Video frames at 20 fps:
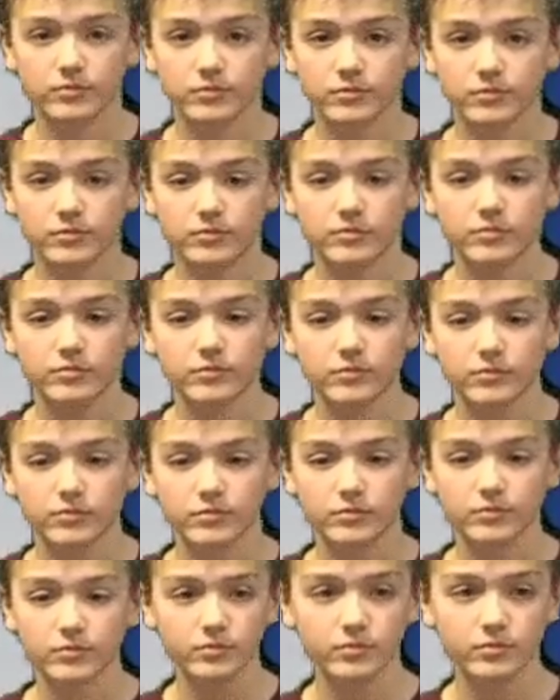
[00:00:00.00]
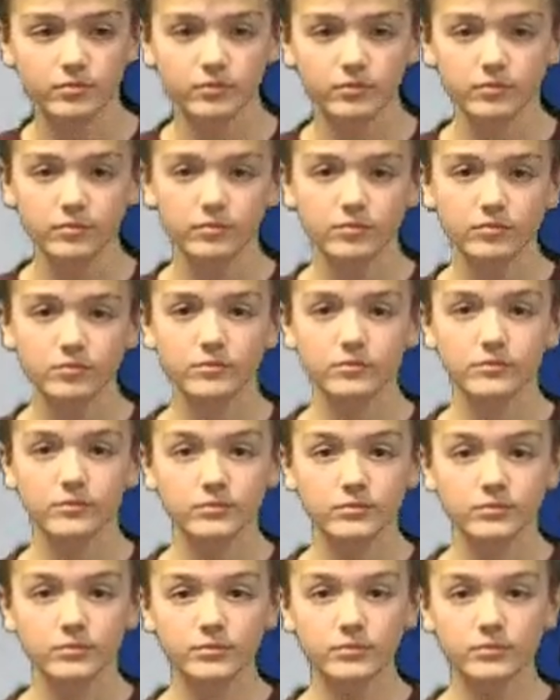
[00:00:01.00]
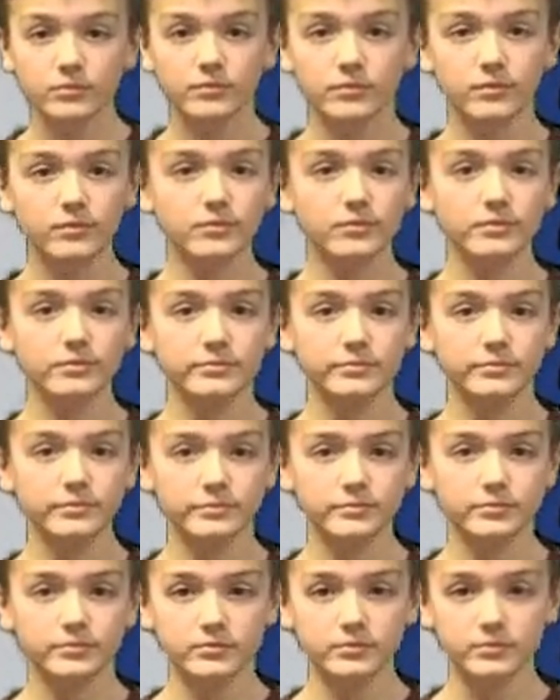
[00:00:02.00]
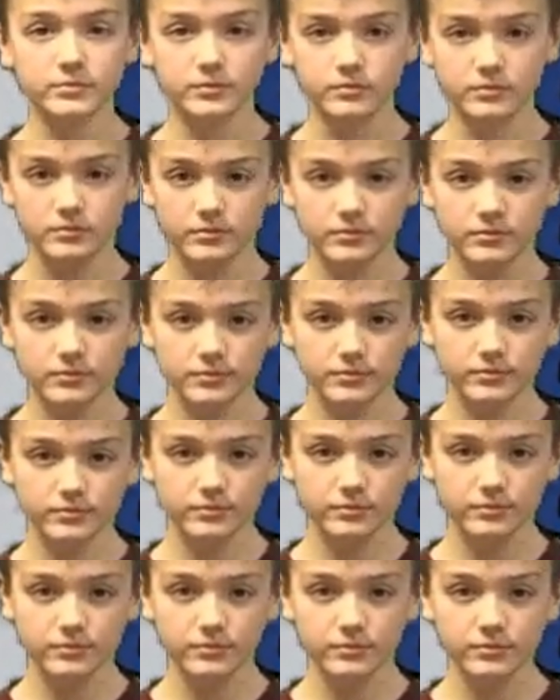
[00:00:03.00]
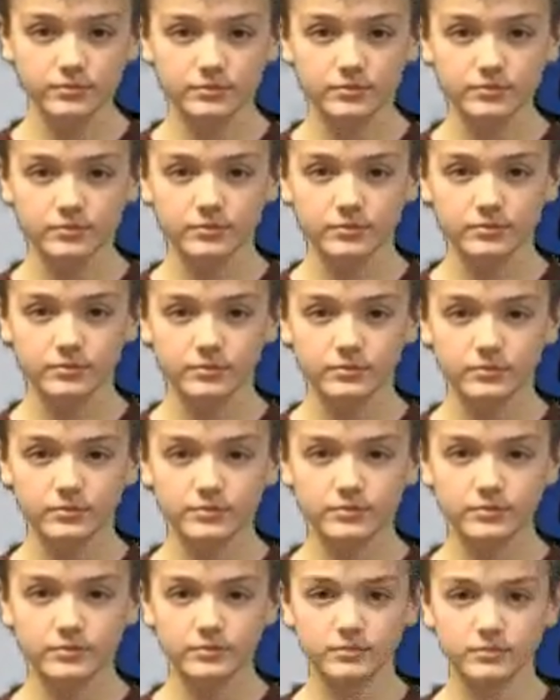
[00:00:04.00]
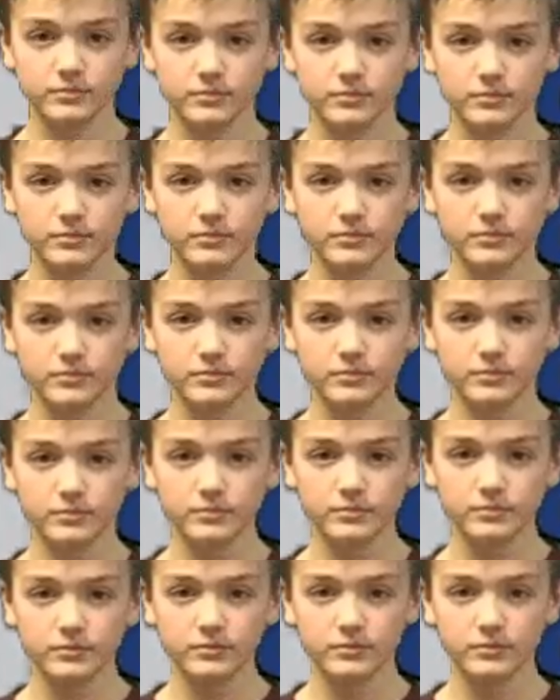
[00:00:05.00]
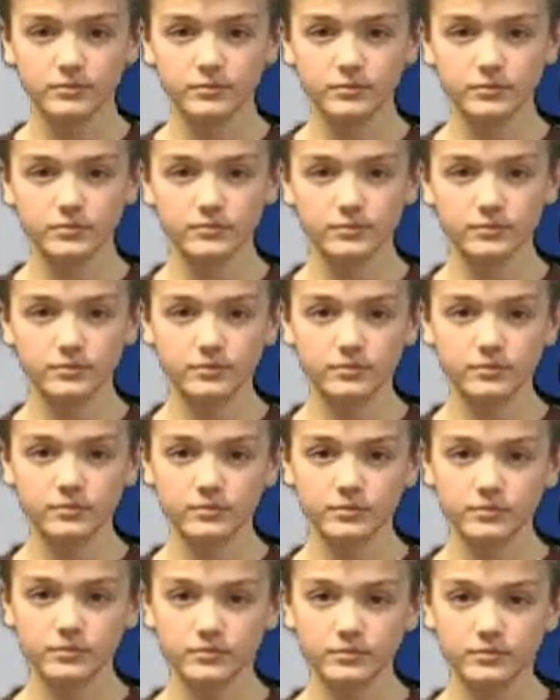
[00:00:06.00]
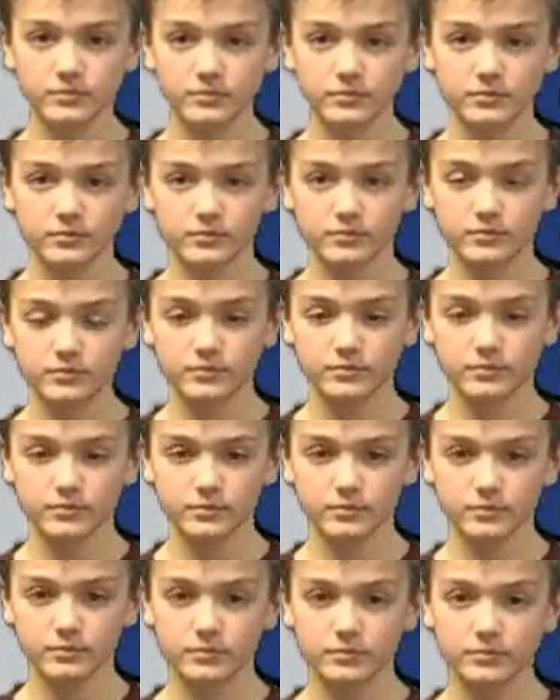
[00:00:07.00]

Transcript: No words are spoken by the person on screen.